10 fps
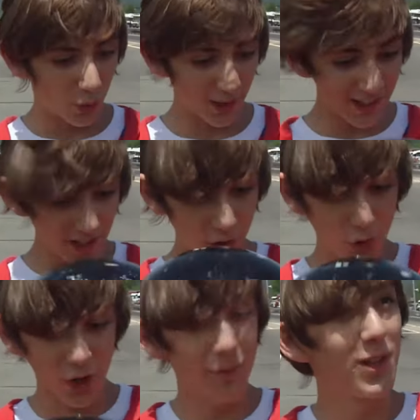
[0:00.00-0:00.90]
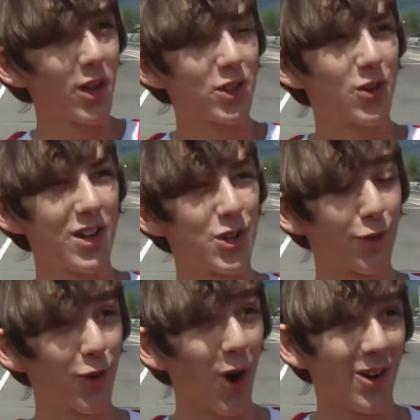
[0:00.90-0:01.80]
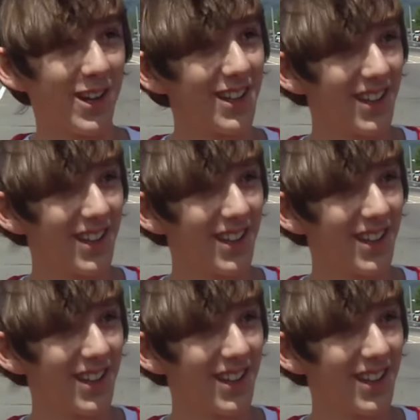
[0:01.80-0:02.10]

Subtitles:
Really? You trust me not to crash your Ferrari?